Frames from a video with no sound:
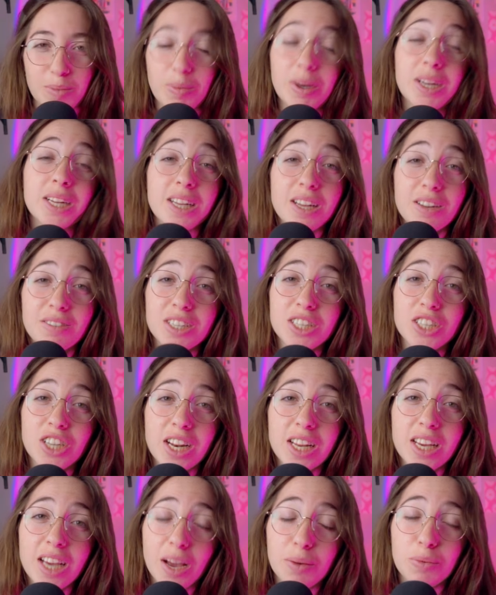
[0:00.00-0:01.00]
but
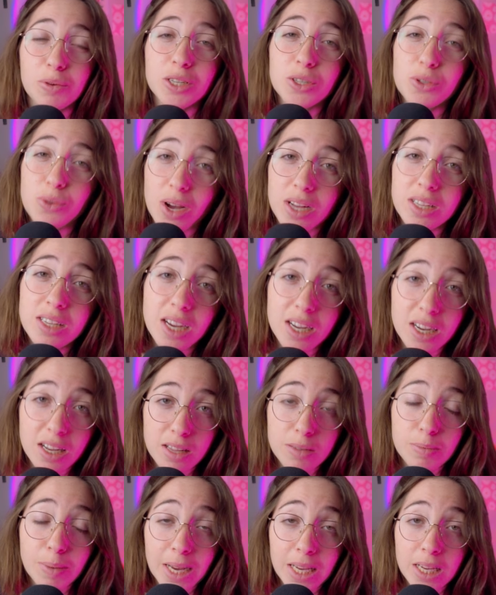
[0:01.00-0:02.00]
eventually I wanted to add
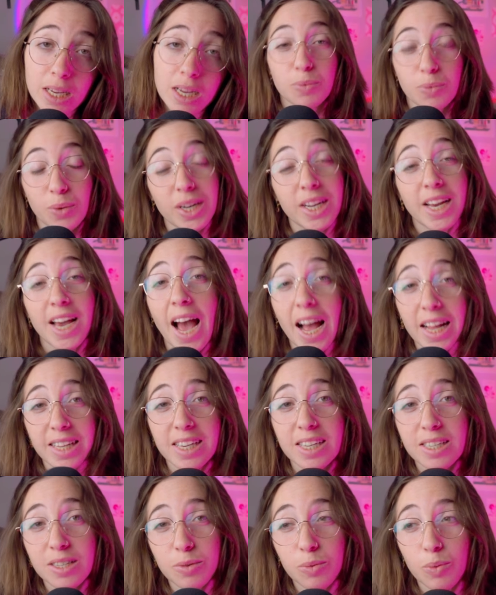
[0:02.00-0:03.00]
another mic. What I
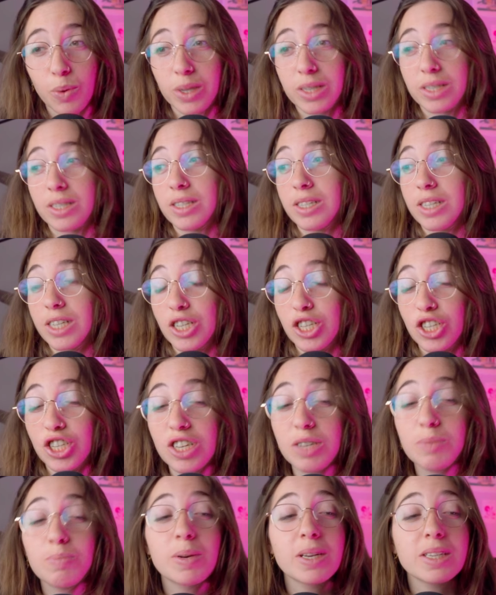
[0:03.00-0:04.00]
added was the
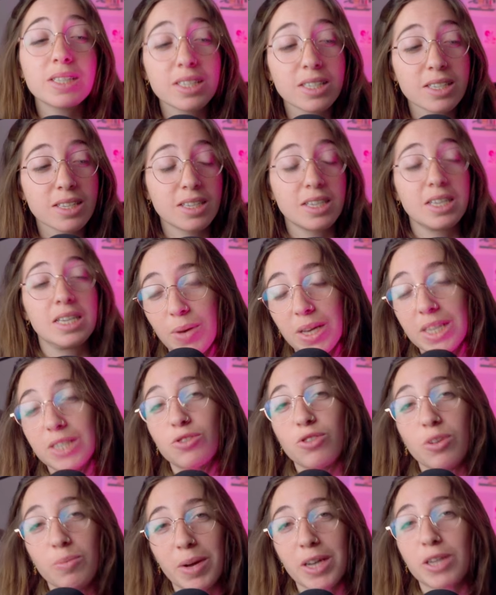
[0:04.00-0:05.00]
cheapest
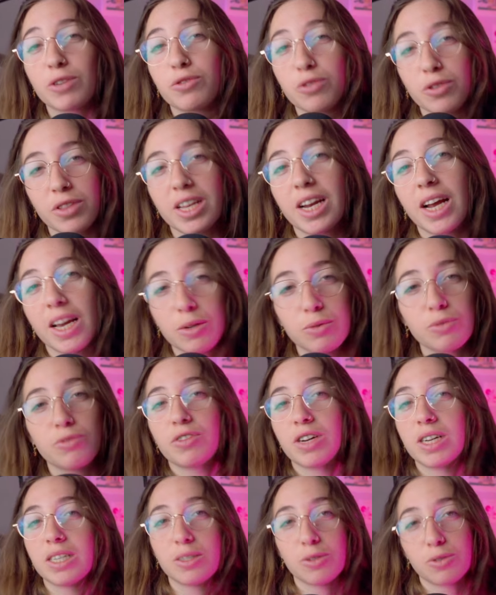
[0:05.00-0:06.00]
bass drum microphone that I could
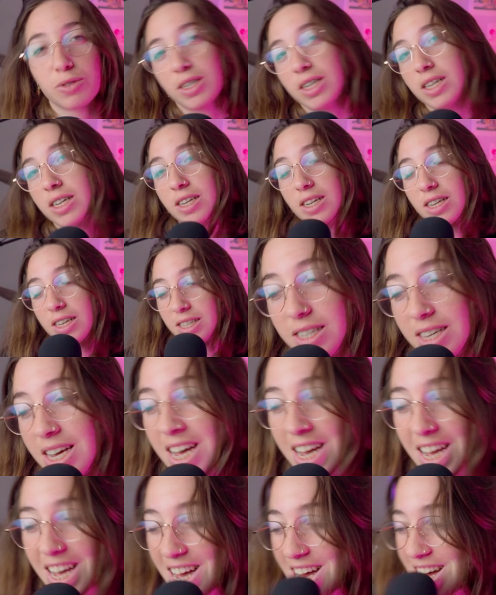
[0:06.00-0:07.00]
find on the internet,
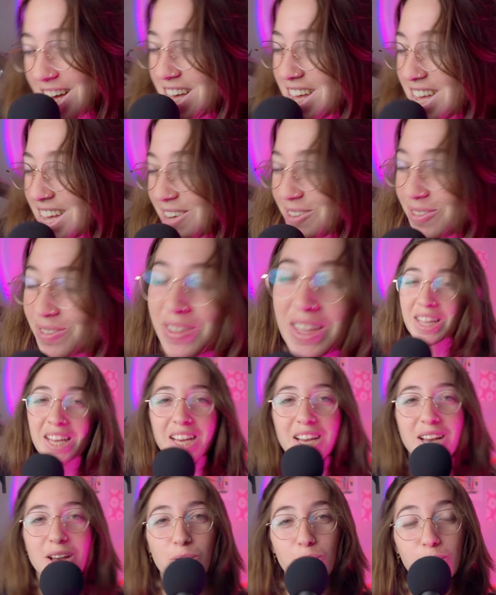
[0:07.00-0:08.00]

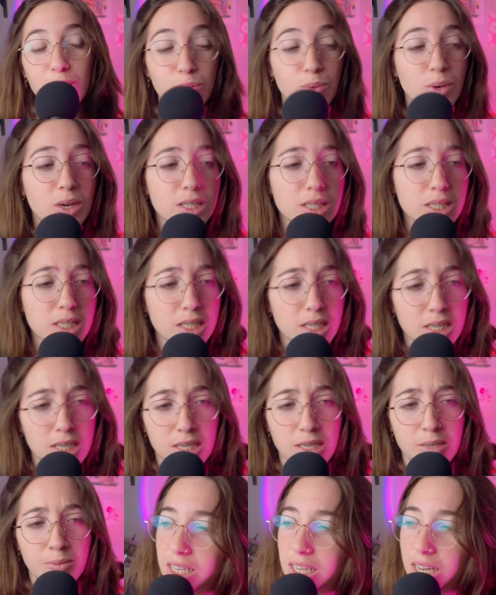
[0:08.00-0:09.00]
which was,
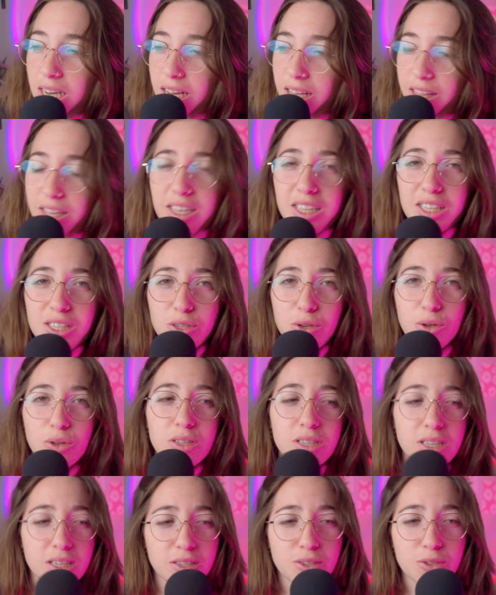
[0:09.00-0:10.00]
I think it's
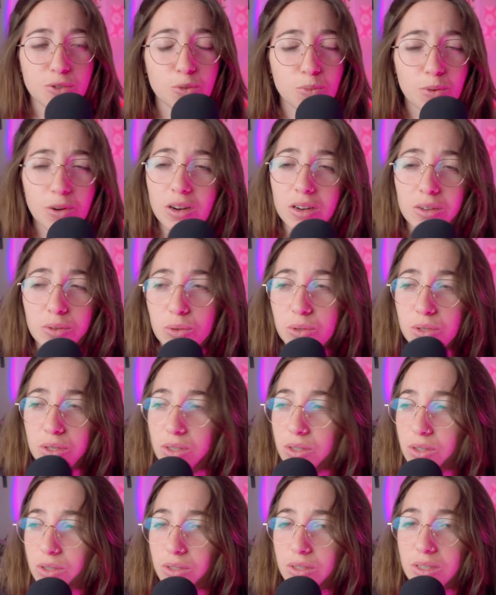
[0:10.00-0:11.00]
called a
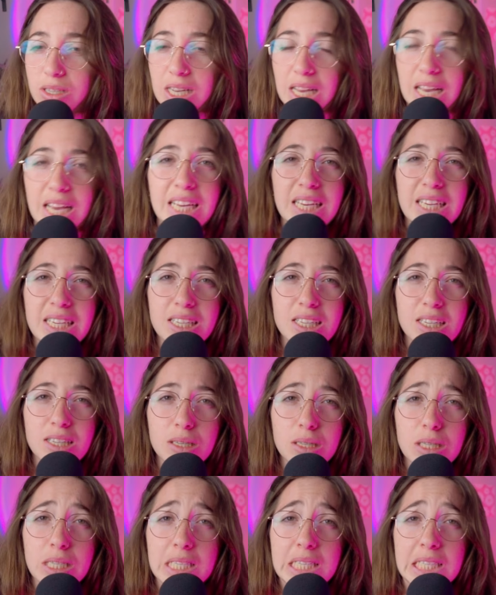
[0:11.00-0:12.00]
Superlux
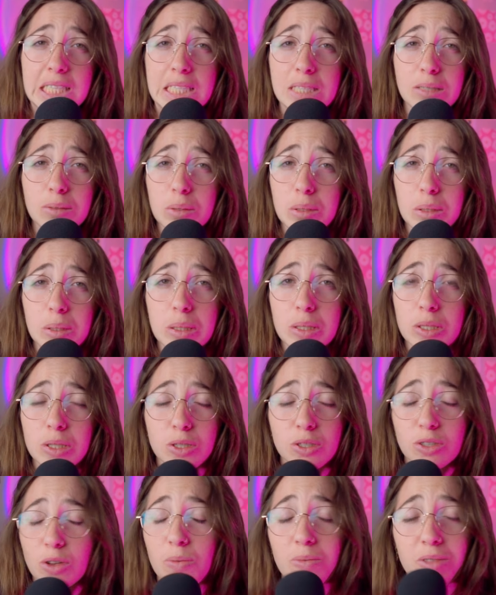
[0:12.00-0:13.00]
8
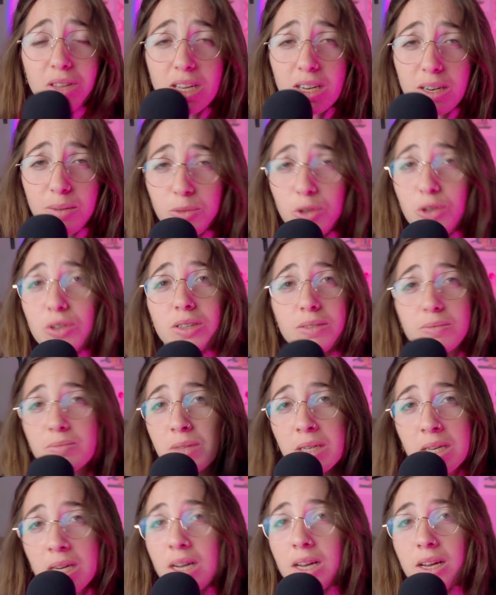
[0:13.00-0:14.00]
something. I'm gonna
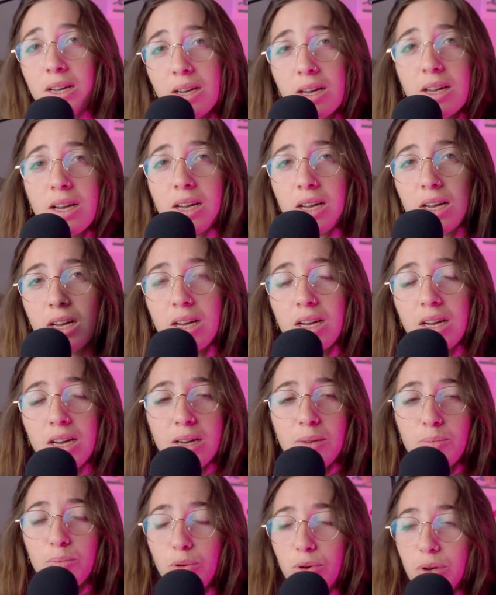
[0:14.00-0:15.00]

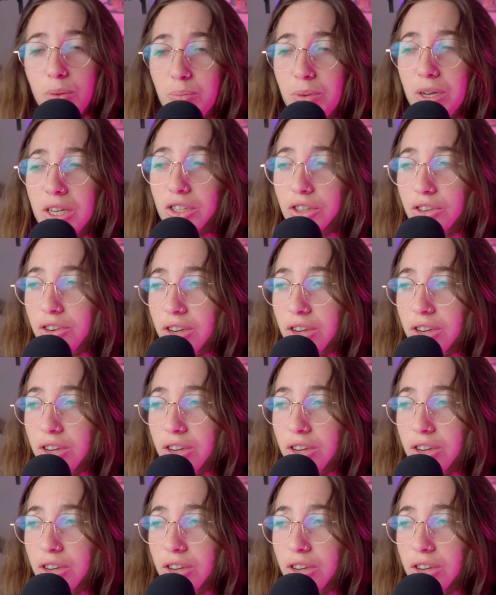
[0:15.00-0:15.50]
put a picture